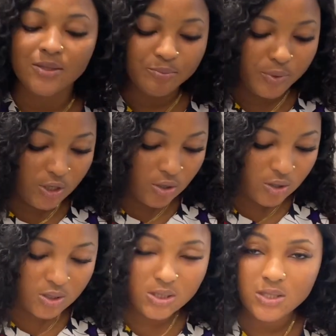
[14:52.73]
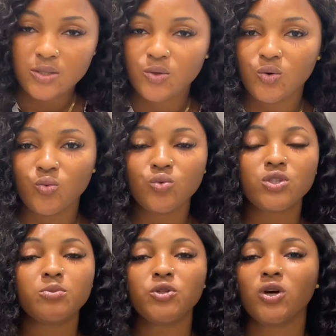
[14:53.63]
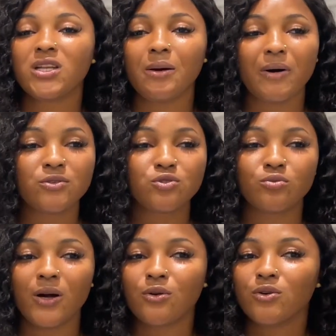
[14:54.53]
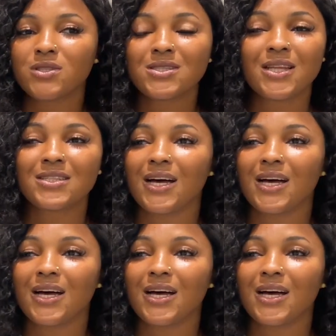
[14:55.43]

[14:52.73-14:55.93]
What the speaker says: we'll still be talking about tuberculosis test